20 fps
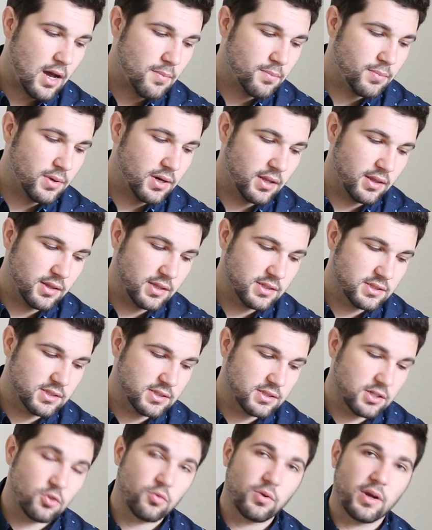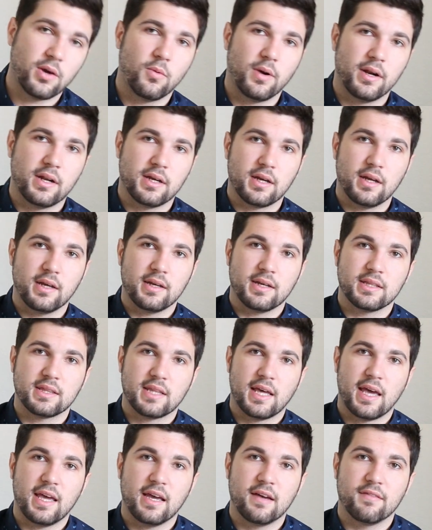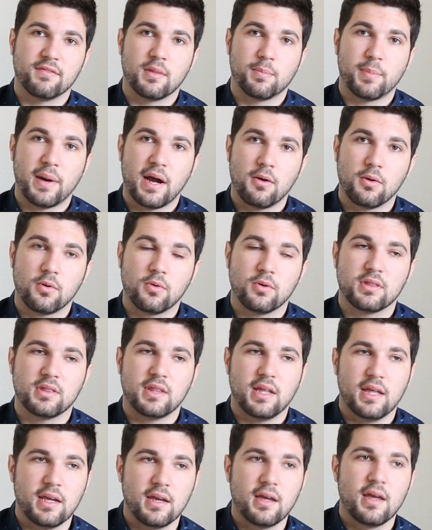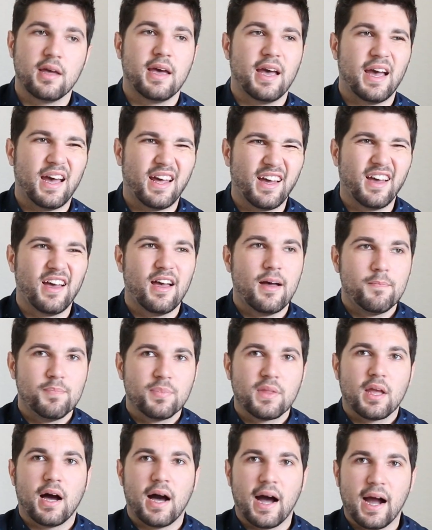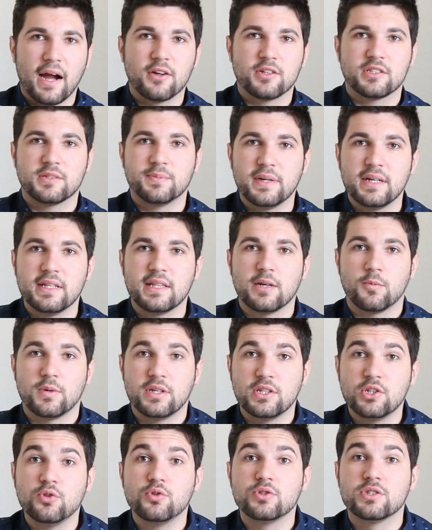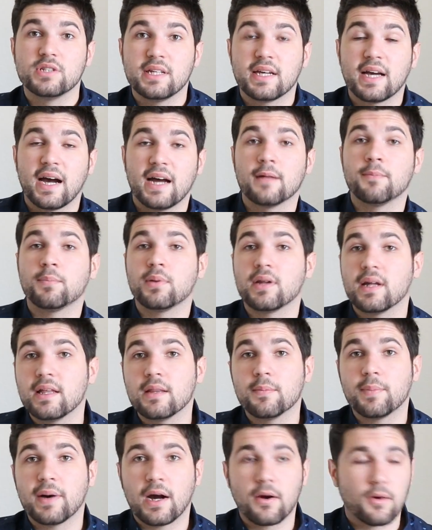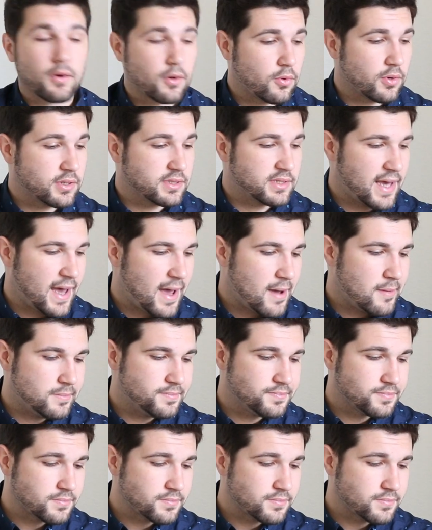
But this is a great way to get the hang of the power chord thing at a higher speed that we usually kind of play the power chords at.